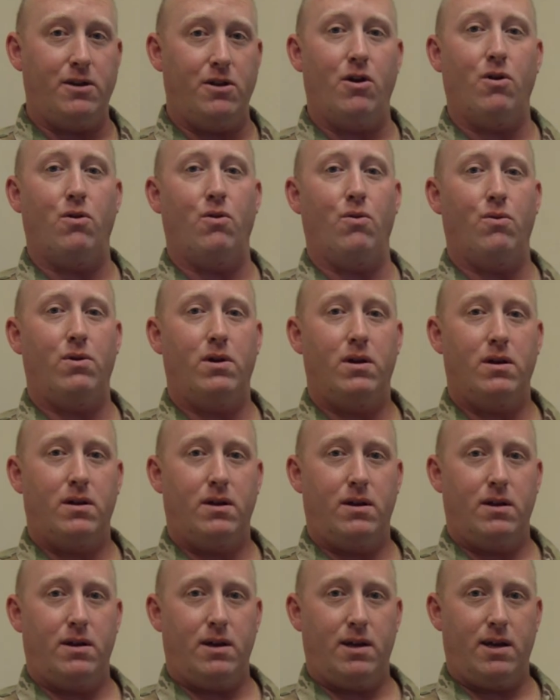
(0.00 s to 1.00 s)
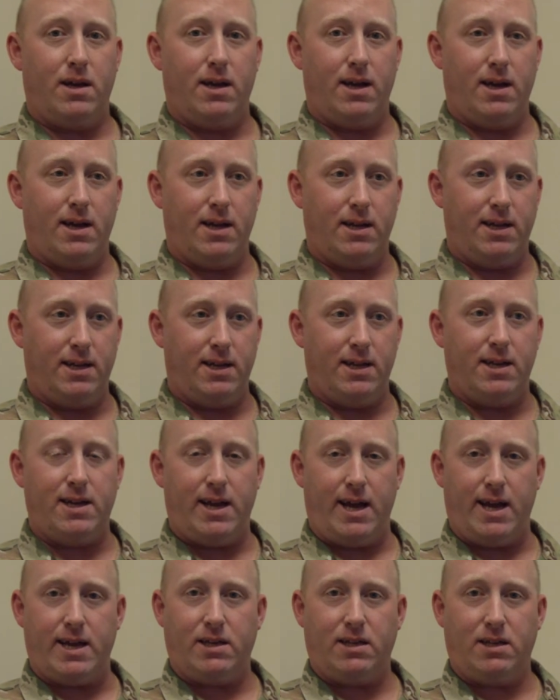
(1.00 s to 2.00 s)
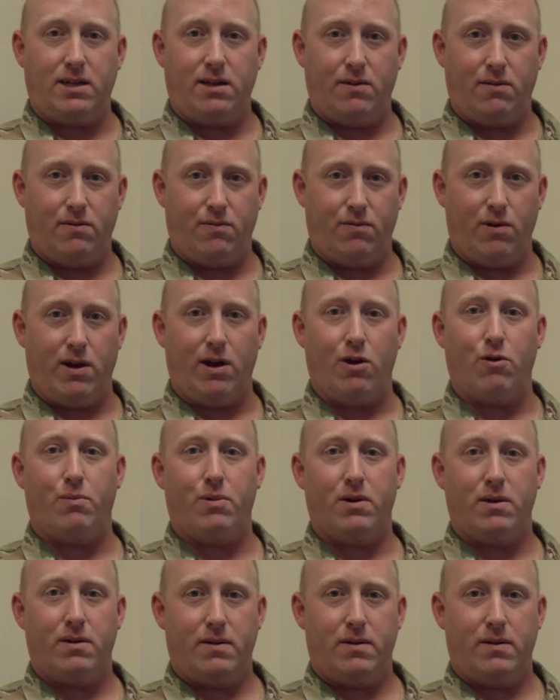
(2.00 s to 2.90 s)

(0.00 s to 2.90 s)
know, and he didn't ask for help.